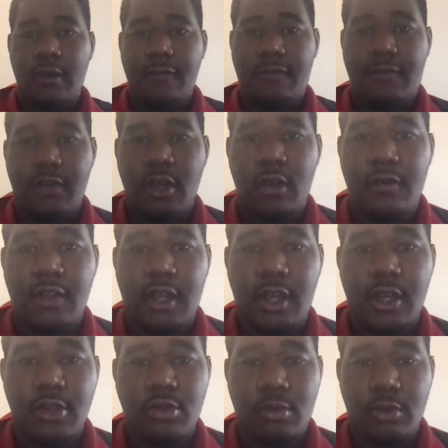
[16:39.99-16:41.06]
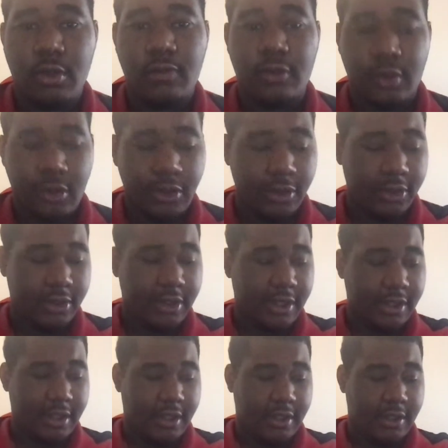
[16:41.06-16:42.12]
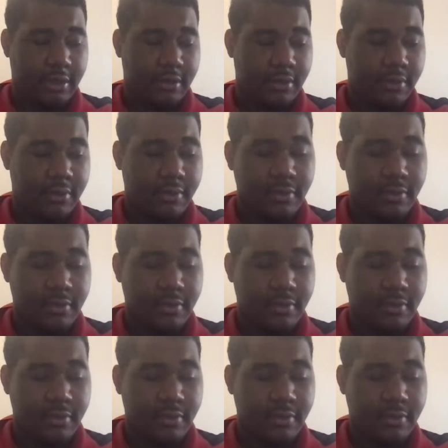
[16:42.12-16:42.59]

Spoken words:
fear of the Ice Warriors for good, and then